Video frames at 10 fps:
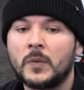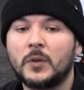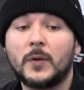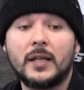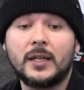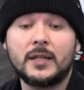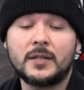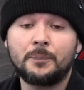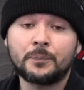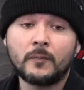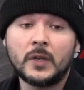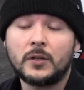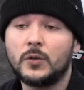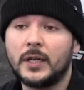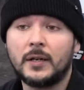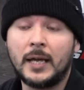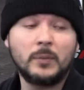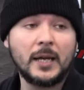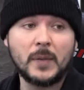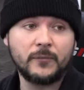But the reality is, you get a
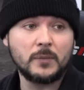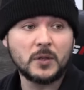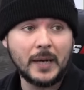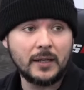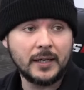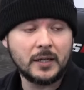black man from Somalia